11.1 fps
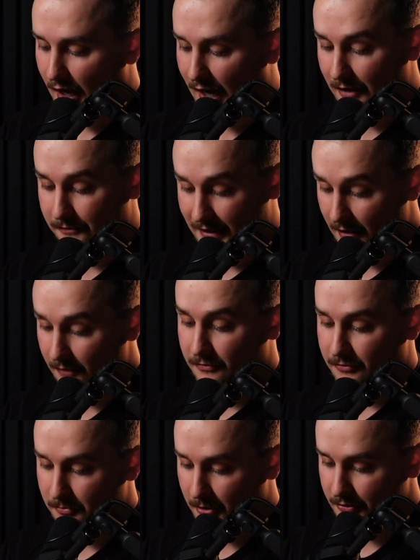I have gift
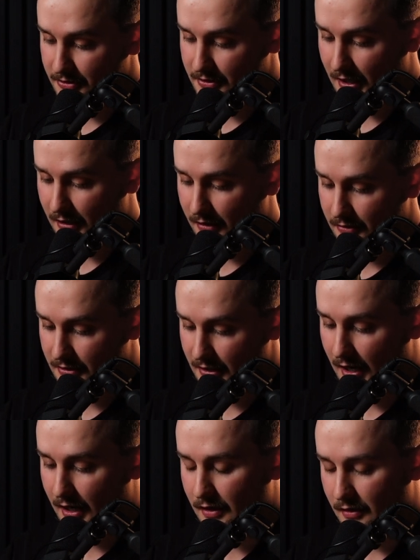for Mother's Day, there's
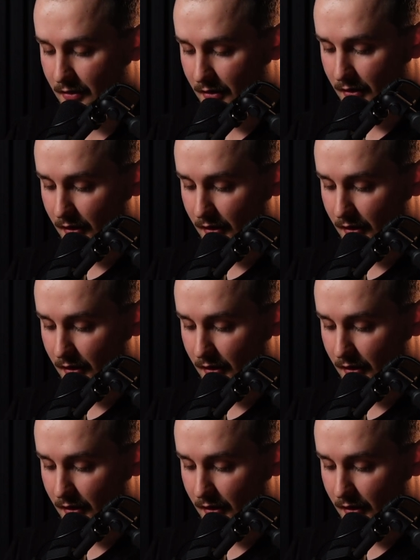9.